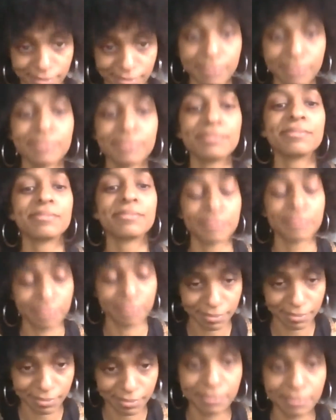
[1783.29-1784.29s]
to the best
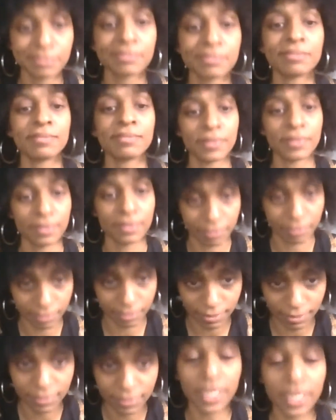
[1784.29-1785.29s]
TV right. that you're
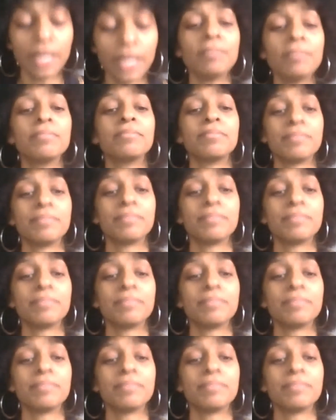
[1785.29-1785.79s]
talking about. Yep.